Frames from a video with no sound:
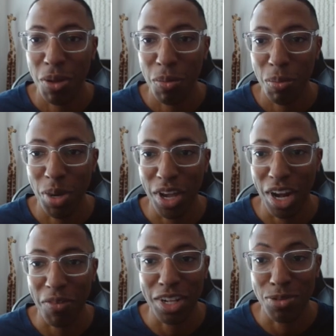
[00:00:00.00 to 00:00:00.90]
but I
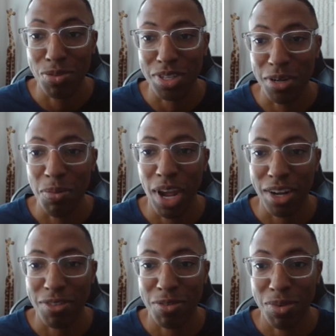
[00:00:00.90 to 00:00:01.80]
feel like this was good
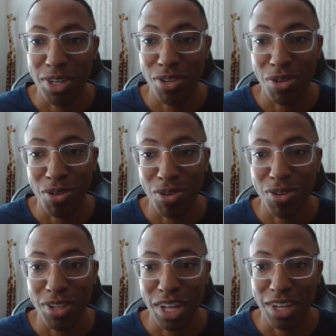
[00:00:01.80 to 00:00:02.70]
practice for me to
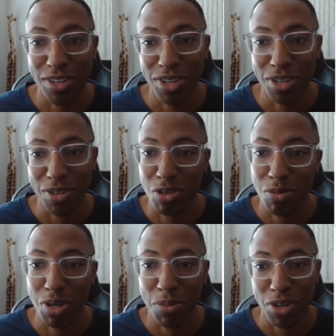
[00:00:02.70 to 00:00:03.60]
like, you know,
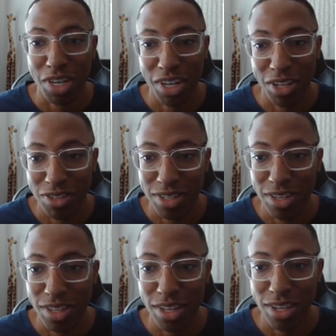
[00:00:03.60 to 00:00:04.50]
incorporate more colors into
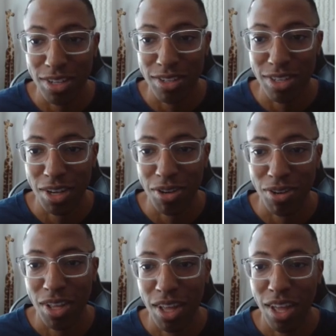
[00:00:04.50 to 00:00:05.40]
things. So
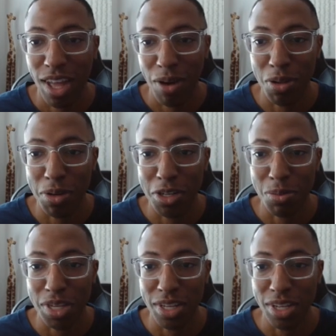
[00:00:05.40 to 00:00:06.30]
I really wanted to
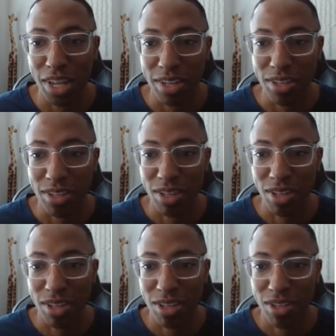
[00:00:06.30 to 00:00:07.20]
be like
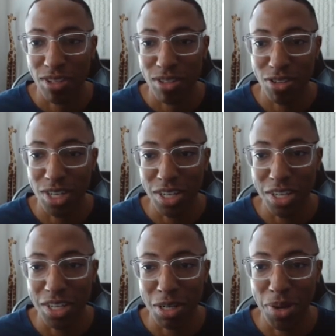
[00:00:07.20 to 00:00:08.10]

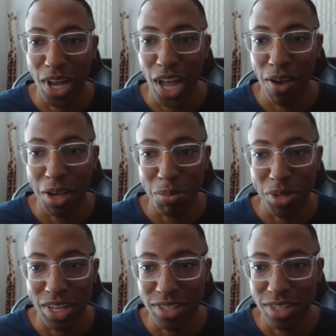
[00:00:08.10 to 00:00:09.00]
strategic about how I
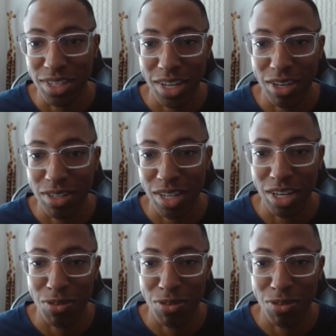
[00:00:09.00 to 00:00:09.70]
place these colors. I didn't